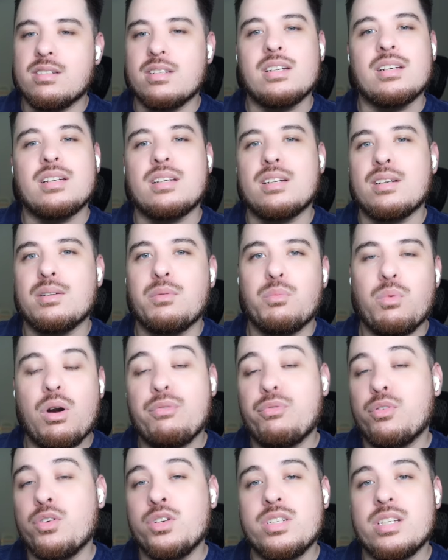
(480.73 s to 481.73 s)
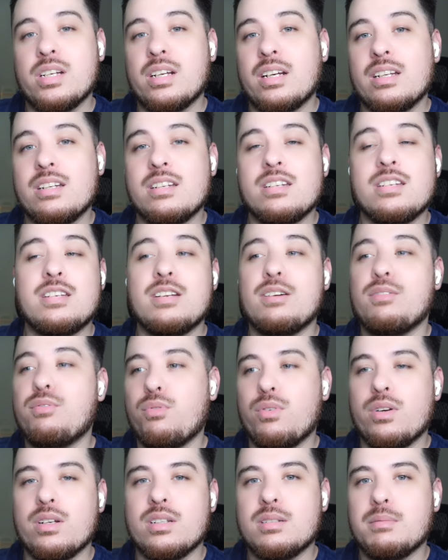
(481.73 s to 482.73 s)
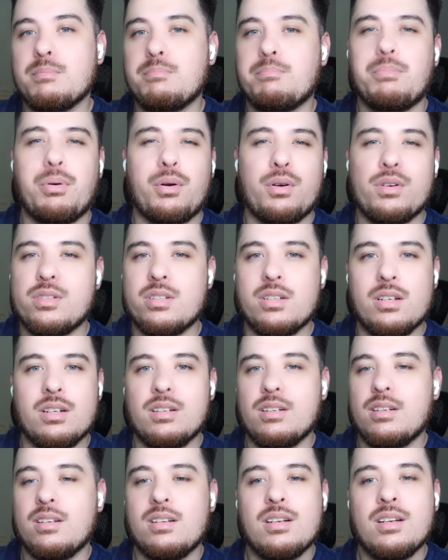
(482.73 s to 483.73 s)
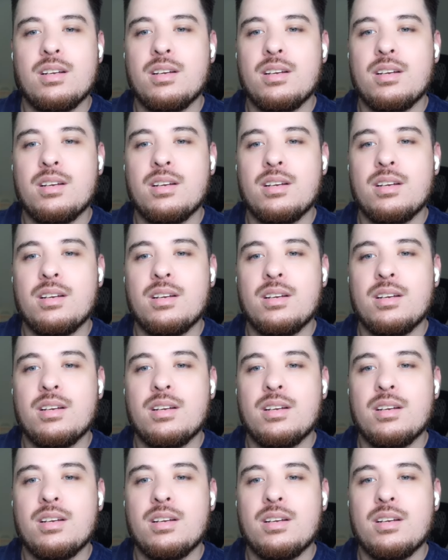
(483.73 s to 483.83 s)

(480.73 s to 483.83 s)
Z, referencing a different person,